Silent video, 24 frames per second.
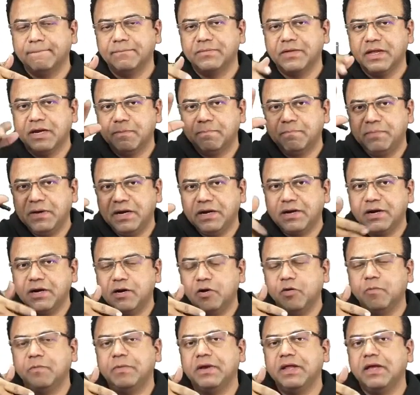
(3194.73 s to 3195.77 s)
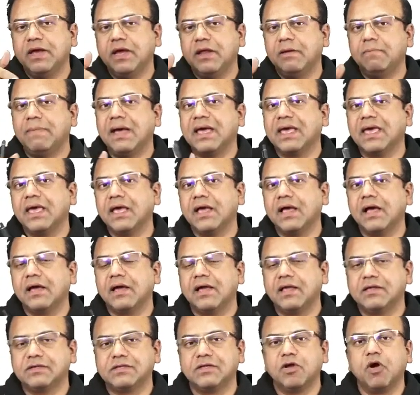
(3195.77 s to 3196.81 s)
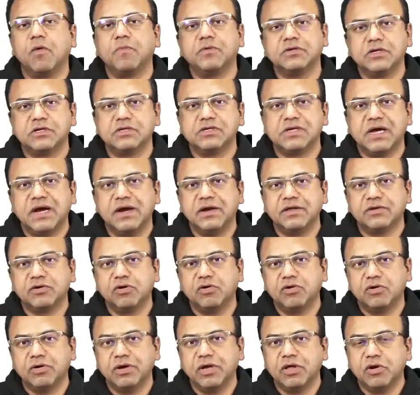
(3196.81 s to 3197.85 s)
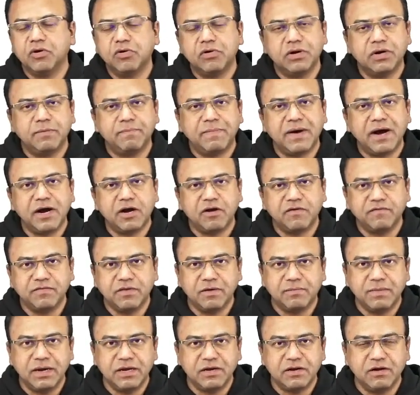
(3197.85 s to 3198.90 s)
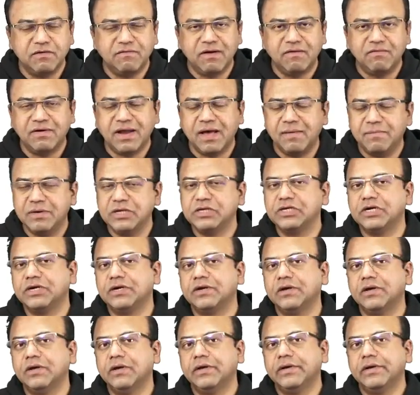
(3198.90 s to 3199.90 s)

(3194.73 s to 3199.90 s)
The repeated opening and banging against the opposite side is going to erode part of the mitral valve, damage it